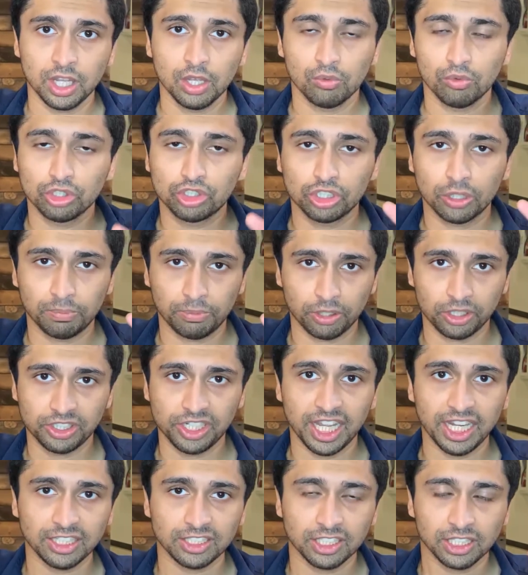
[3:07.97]
which will
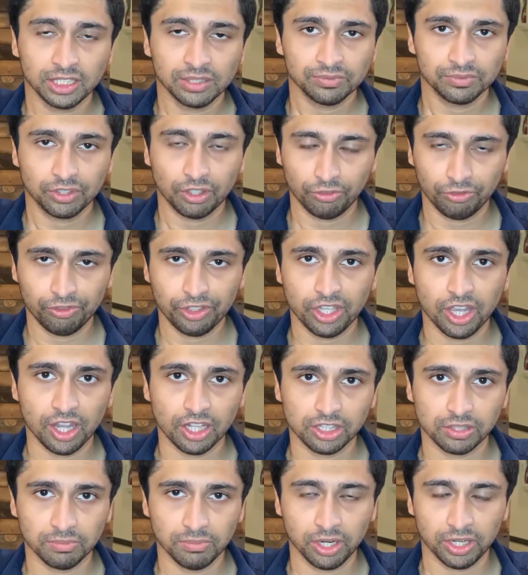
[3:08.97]
protect the
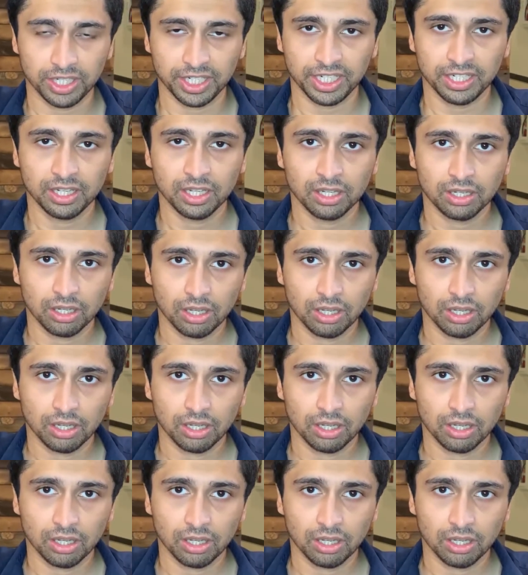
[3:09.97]
fiat money,